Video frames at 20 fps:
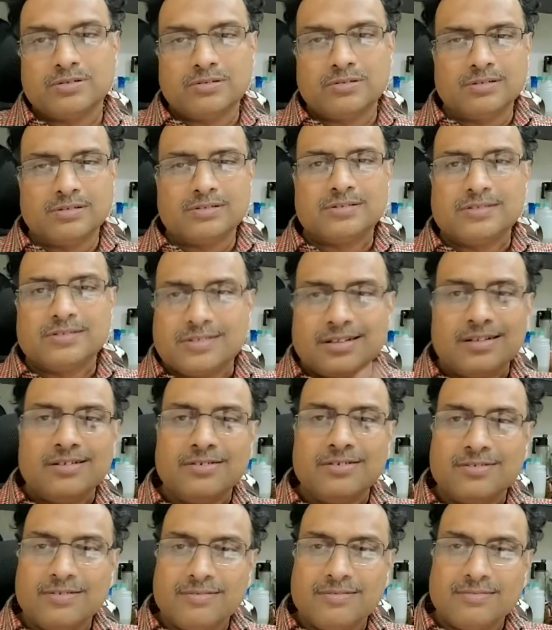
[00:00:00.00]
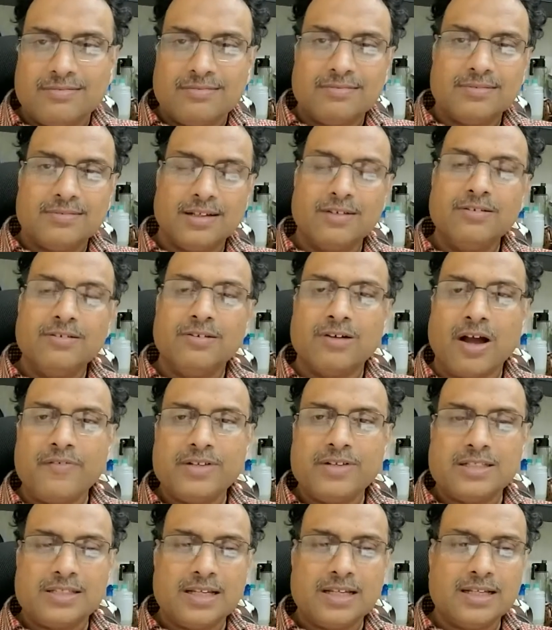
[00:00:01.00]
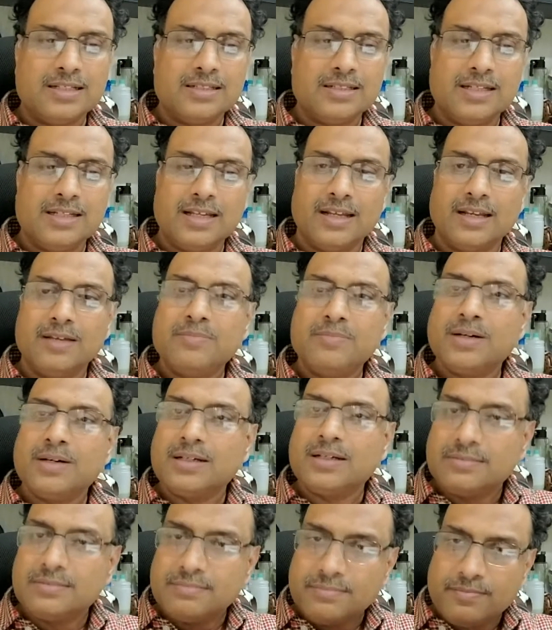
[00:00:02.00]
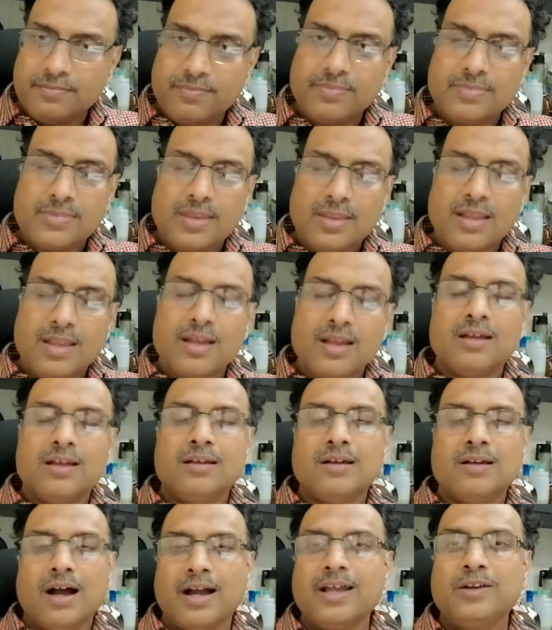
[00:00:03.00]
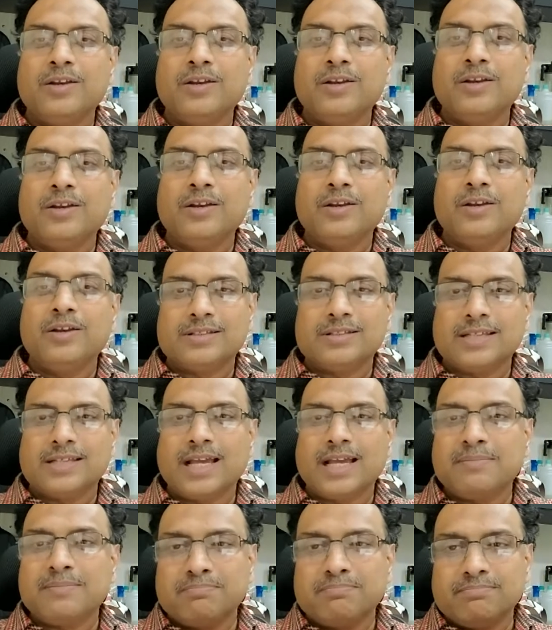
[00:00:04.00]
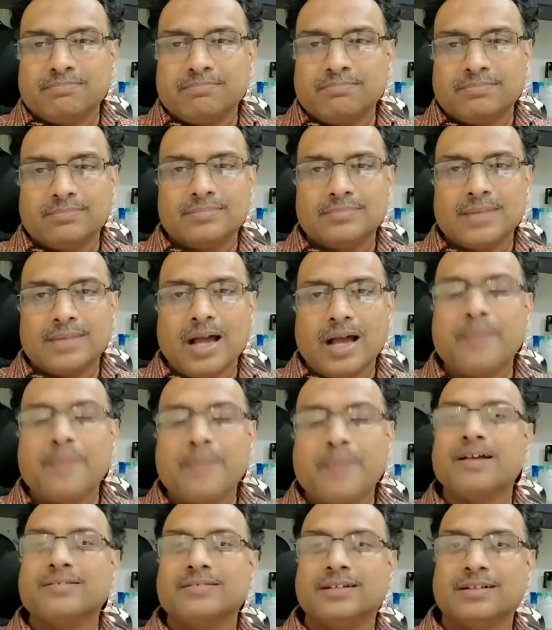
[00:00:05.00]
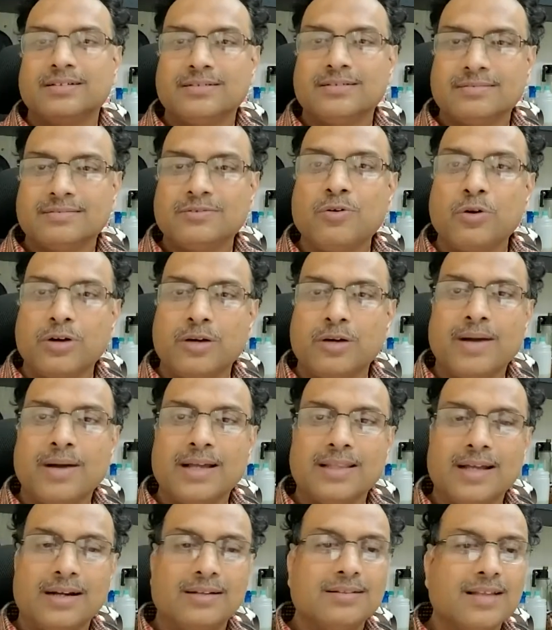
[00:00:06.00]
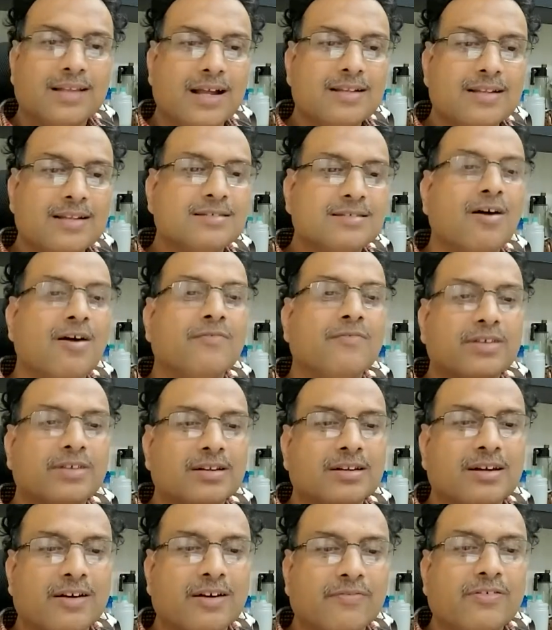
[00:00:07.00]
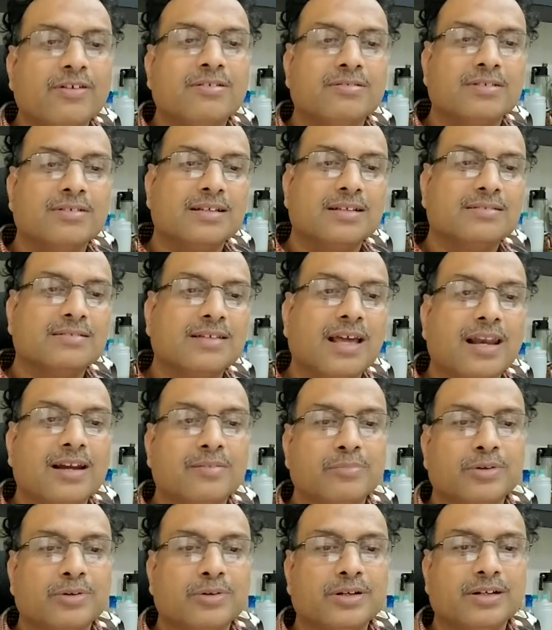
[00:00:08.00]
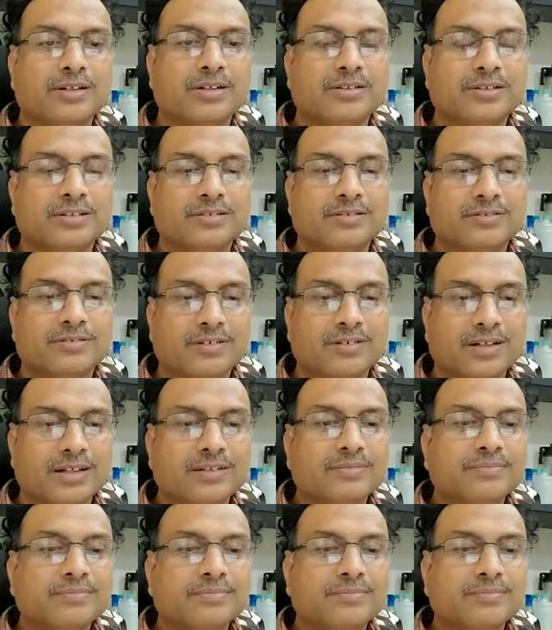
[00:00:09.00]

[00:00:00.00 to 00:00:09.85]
So it's still you have a change DNA, but again you have the same amino acid coded by that. That's often referred to as silent mutations. Okay.